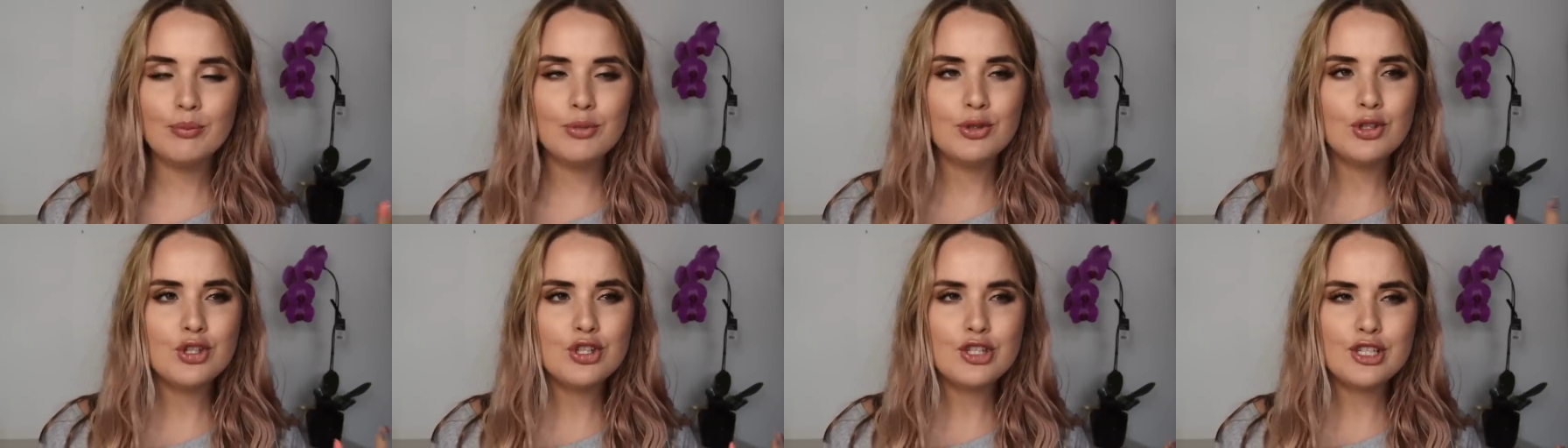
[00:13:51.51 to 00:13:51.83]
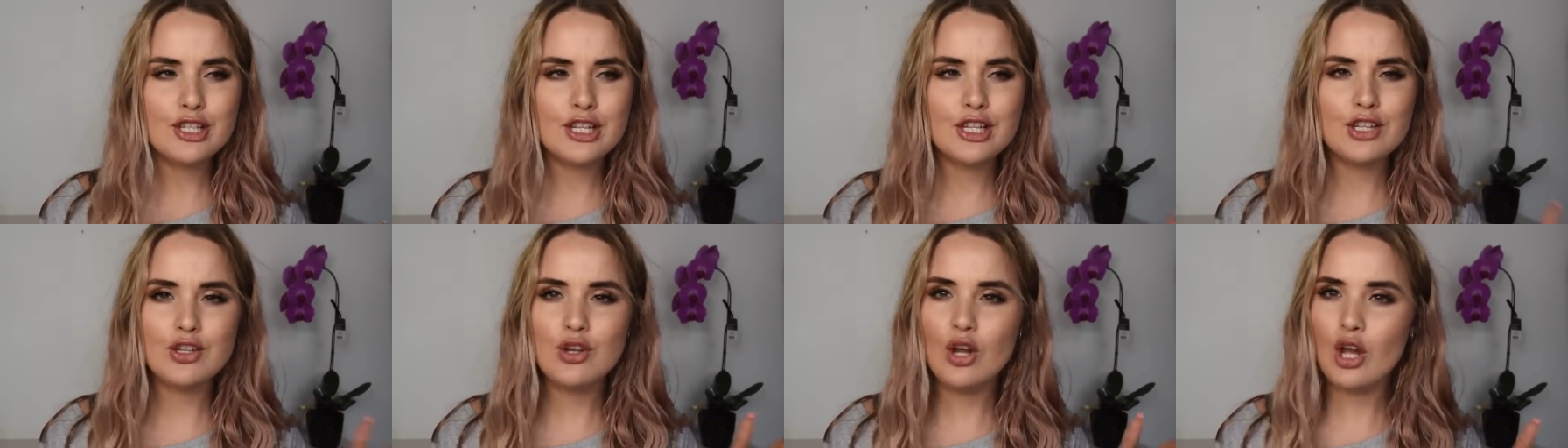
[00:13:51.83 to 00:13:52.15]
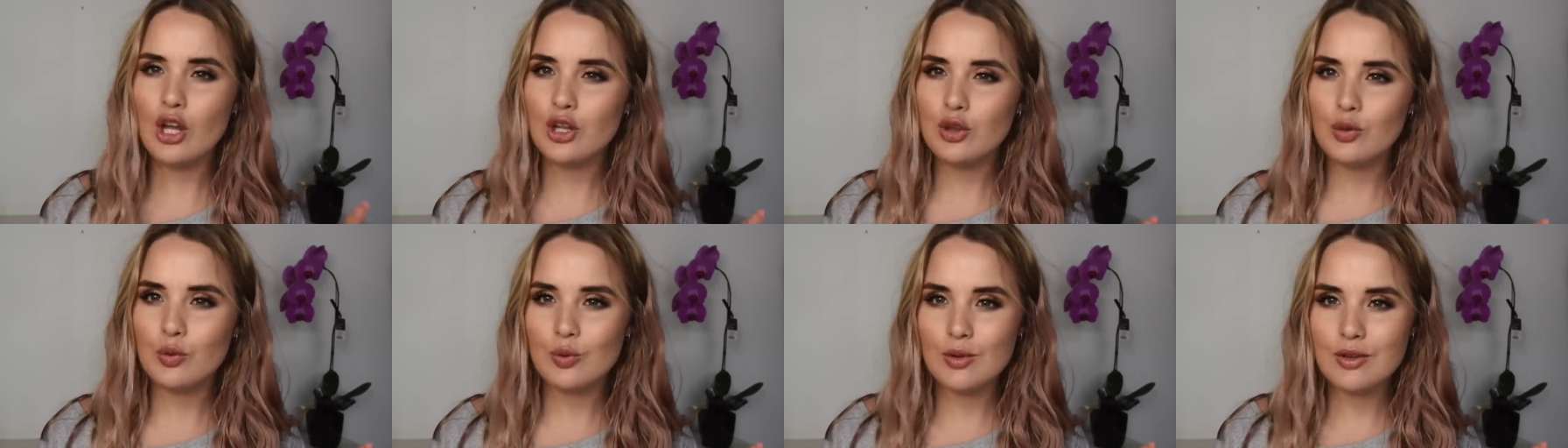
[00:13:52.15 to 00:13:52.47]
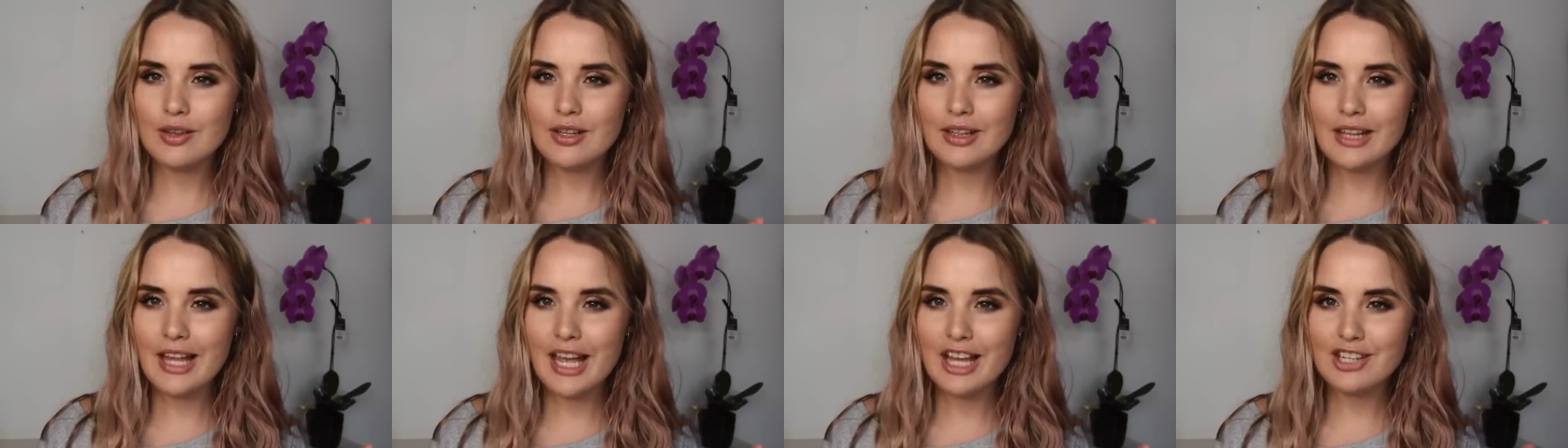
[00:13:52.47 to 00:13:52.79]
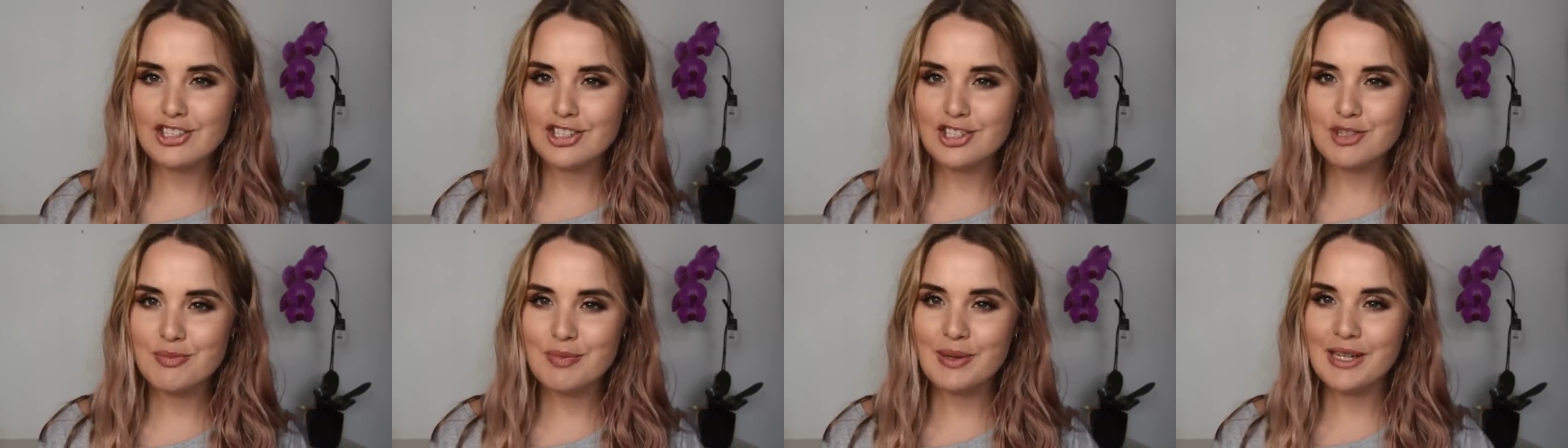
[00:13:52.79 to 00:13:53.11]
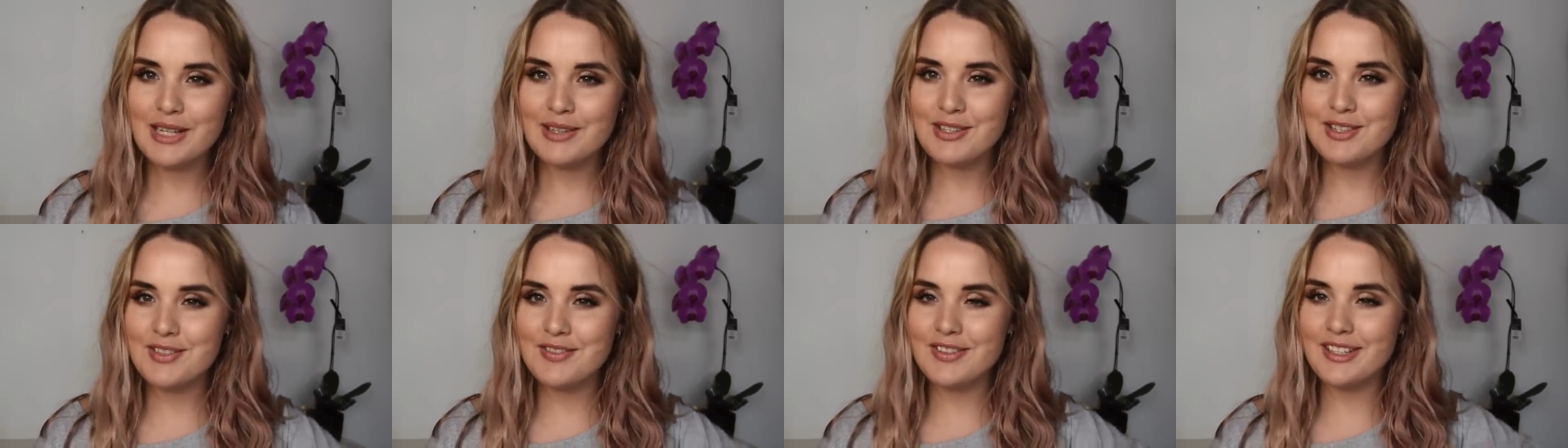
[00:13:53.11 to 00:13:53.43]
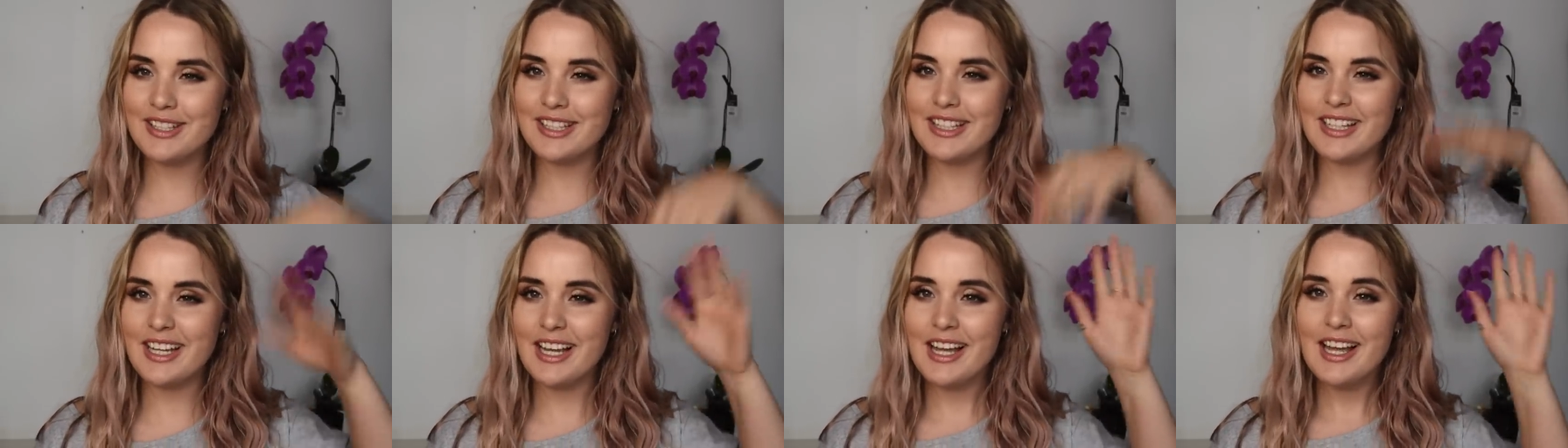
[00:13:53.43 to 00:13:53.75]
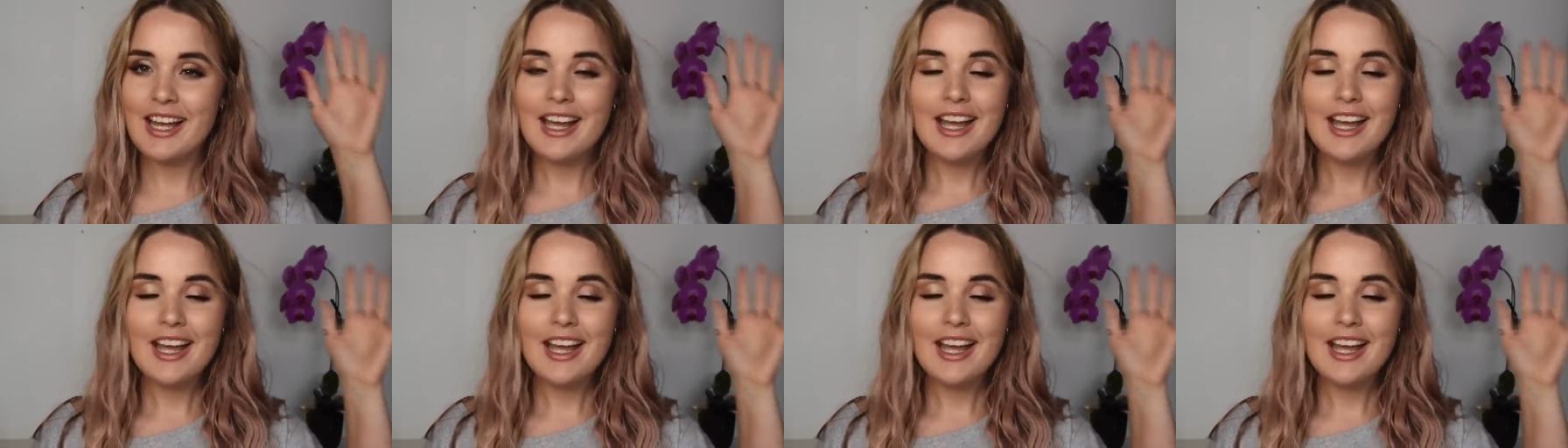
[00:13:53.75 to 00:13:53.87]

Usually not with the lashes, but I was feeling